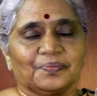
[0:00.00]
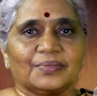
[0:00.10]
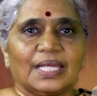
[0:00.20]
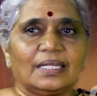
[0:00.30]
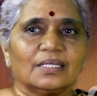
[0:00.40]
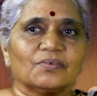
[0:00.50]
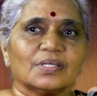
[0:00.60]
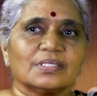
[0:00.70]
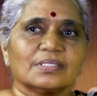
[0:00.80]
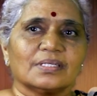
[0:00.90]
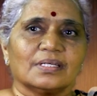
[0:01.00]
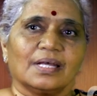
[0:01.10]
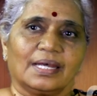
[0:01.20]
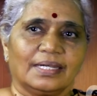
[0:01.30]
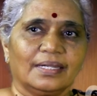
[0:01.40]
Then it was
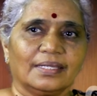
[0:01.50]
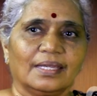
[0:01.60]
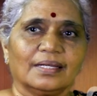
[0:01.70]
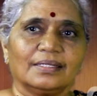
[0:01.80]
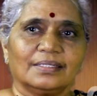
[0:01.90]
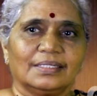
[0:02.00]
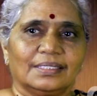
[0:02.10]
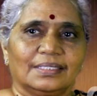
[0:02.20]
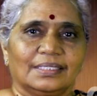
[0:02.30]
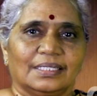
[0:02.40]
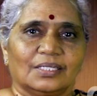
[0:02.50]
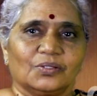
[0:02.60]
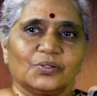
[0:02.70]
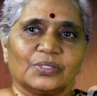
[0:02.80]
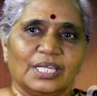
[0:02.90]
Haranaya
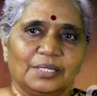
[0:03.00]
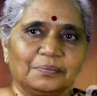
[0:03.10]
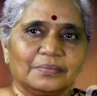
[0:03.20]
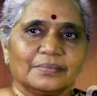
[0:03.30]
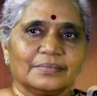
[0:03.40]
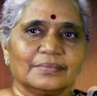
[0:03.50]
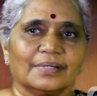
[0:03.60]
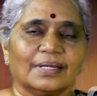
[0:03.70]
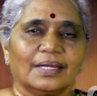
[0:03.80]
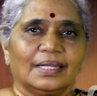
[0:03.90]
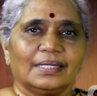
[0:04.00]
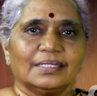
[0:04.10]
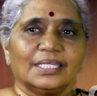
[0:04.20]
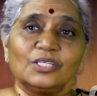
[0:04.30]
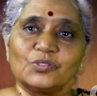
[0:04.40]
who came, and
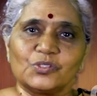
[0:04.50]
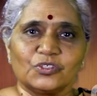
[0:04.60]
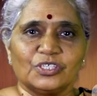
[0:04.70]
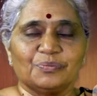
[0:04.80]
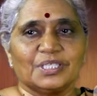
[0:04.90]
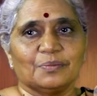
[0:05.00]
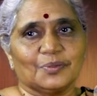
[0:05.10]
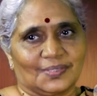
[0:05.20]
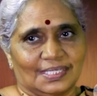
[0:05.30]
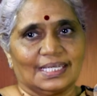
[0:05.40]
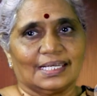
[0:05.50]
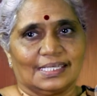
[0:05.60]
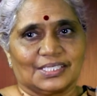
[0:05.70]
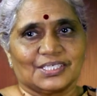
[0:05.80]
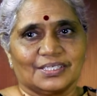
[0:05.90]
he used to give me the books in
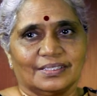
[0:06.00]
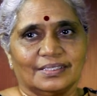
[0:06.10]
English.